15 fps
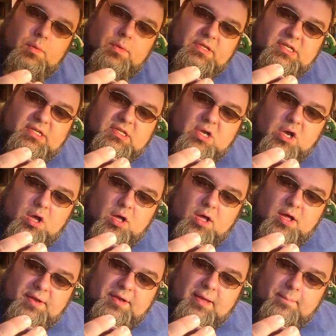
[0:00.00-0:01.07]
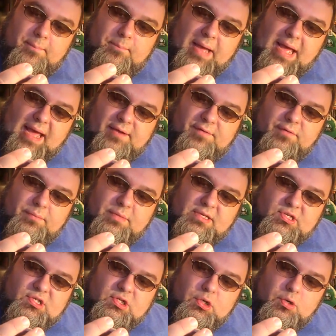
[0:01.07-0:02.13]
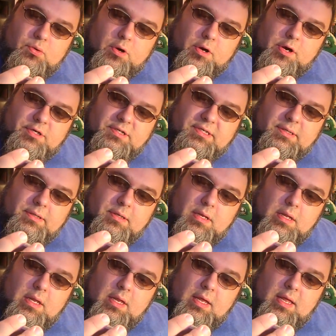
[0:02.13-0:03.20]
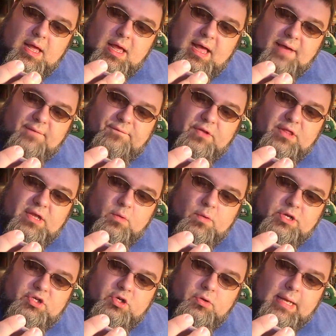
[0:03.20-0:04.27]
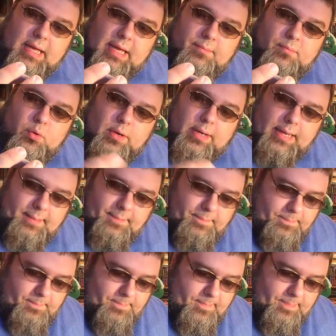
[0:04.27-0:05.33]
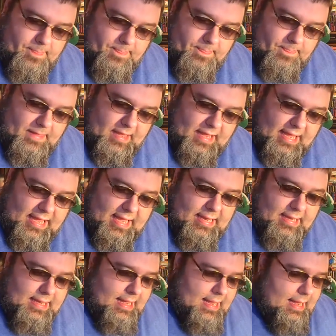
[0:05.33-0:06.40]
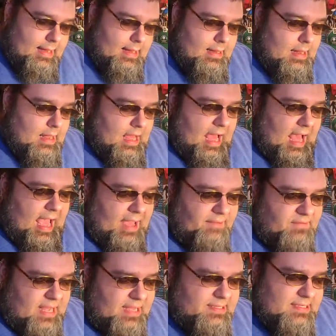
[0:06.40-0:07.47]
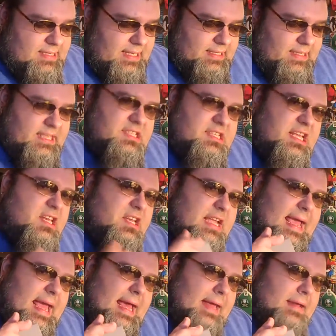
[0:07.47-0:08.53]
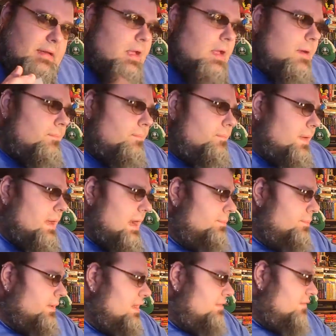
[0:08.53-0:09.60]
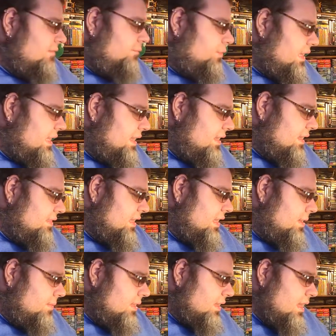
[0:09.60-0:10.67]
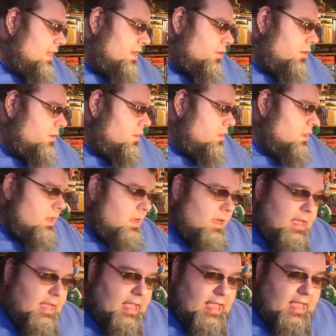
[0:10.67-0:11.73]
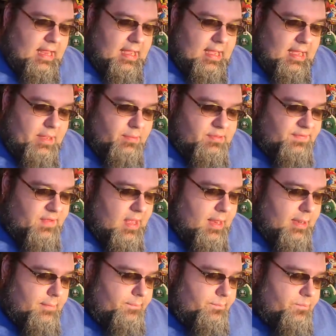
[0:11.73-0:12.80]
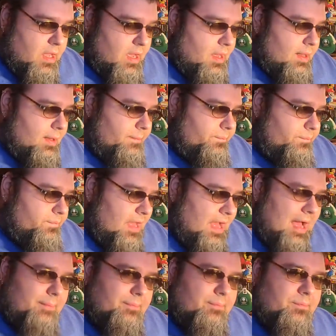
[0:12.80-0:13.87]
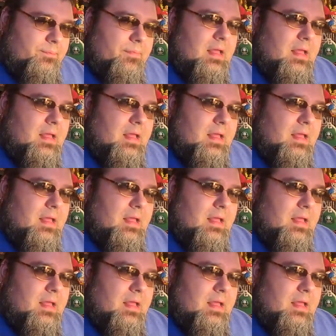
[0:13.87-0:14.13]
one was called Back from the Sewers for the original Game Boy, and I have not stuck this in yet, but I believe I played it on the emulator, and it was fun. I'm